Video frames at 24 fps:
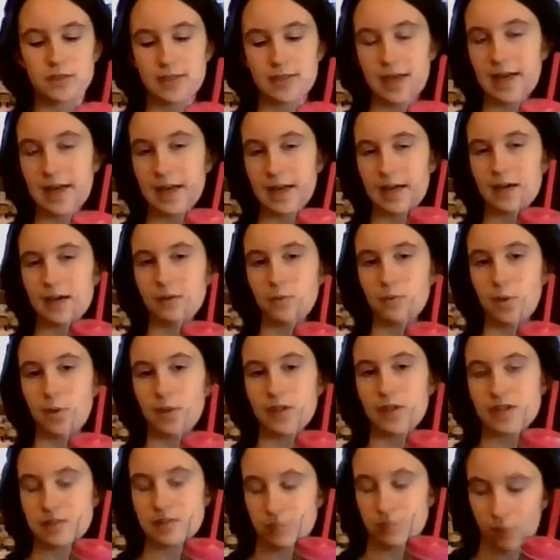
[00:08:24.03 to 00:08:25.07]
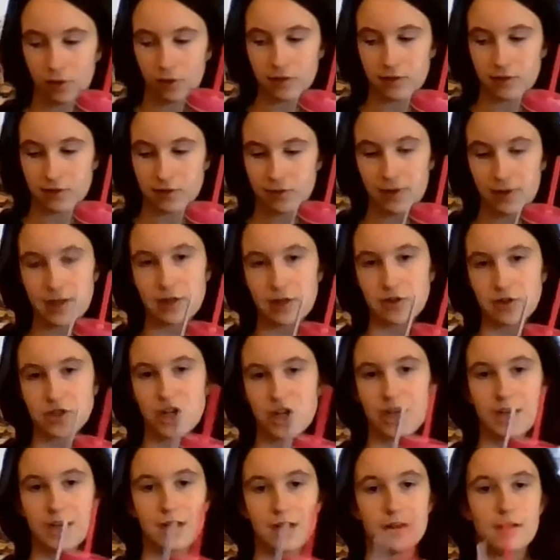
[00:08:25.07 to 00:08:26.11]
get one that's small enough to fit in your
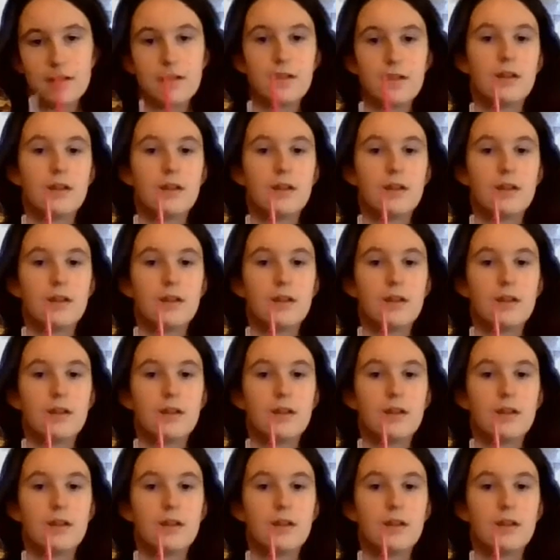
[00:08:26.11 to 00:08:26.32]
jar.